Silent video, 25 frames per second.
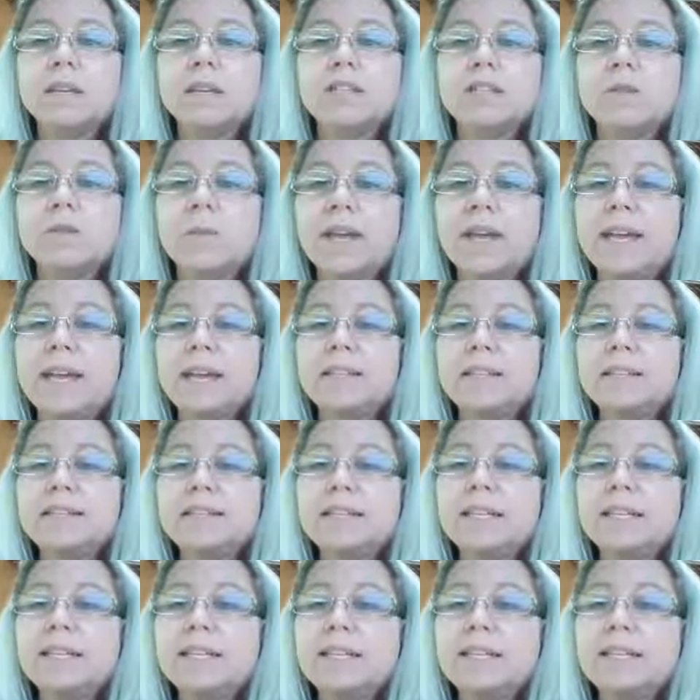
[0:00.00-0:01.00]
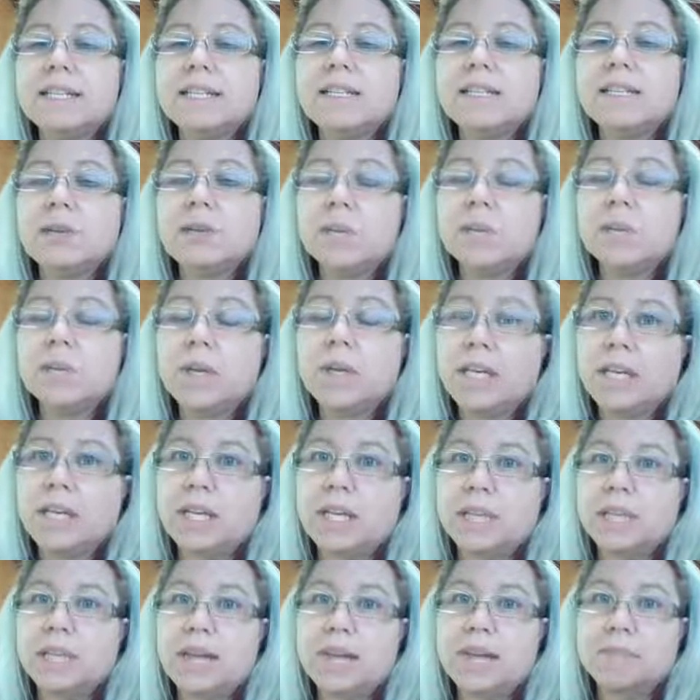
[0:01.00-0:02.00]
So my LCD is
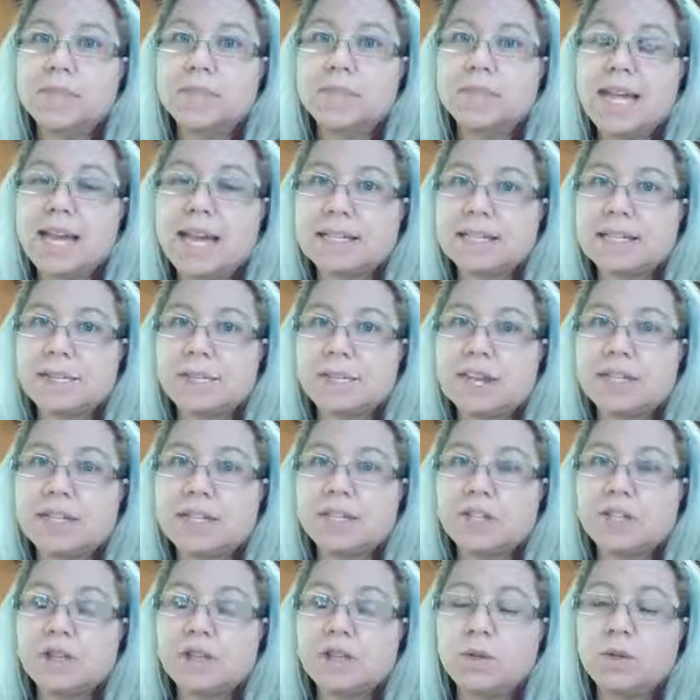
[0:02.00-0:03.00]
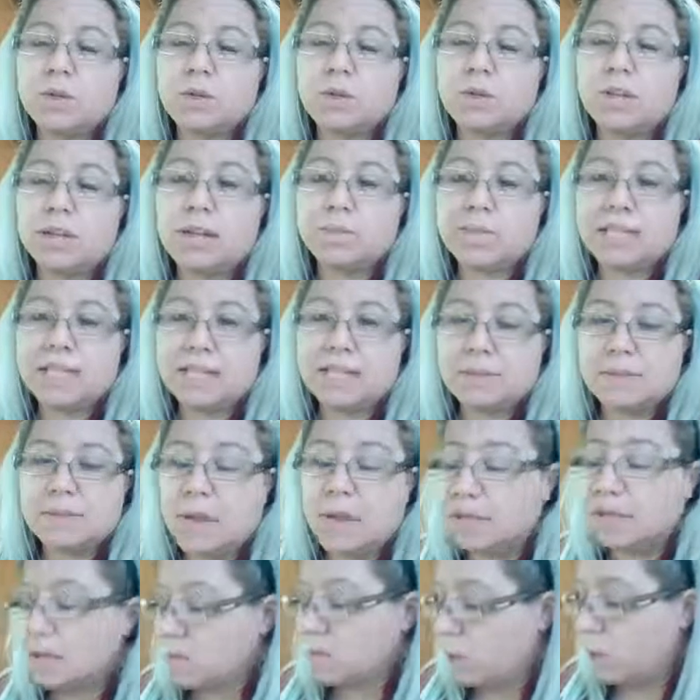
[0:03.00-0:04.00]
3 times x minus 2 times x
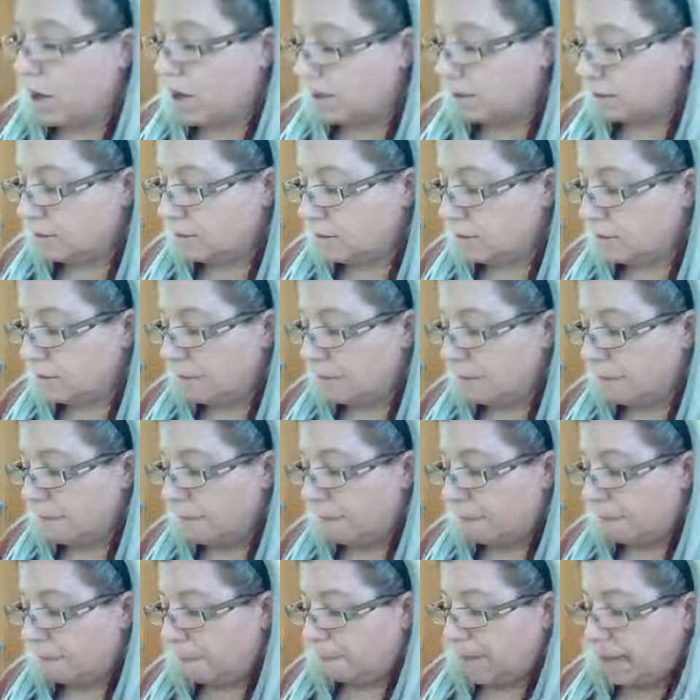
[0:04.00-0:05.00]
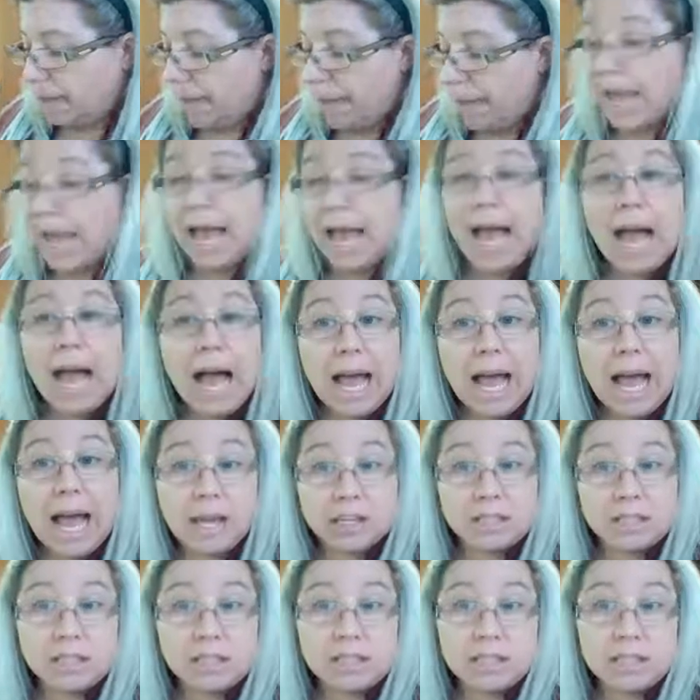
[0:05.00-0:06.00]
minus 1. I
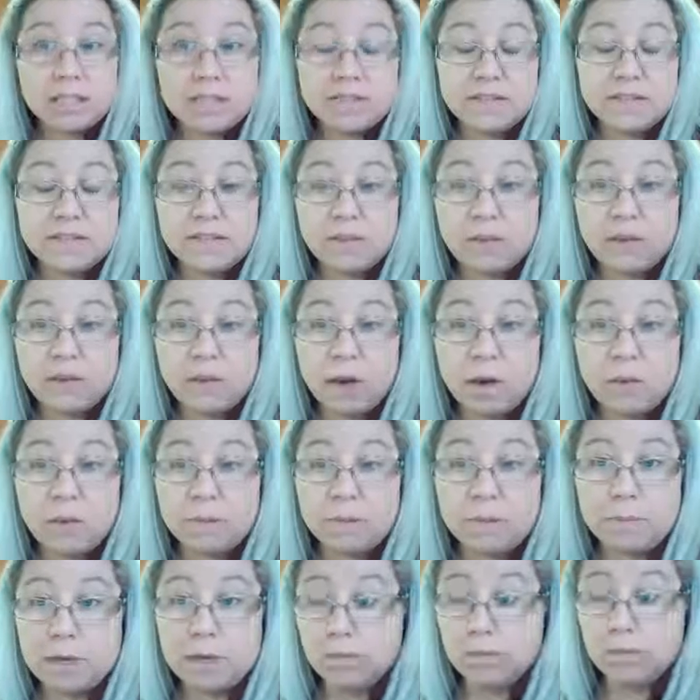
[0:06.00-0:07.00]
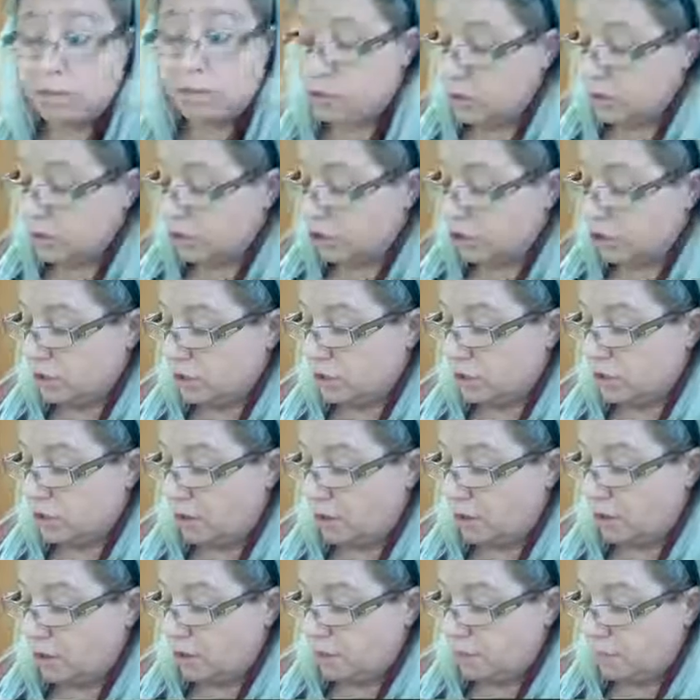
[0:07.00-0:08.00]
also need to figure out what my restrictions
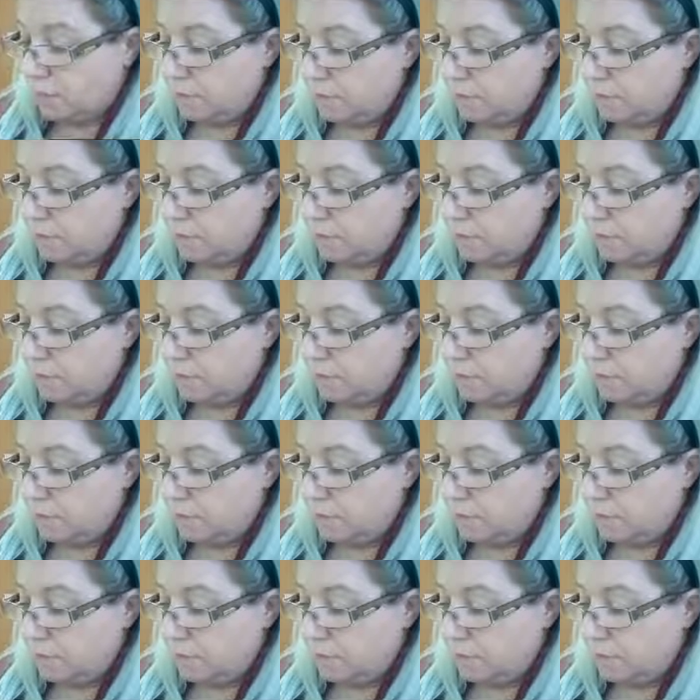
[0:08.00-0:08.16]
are.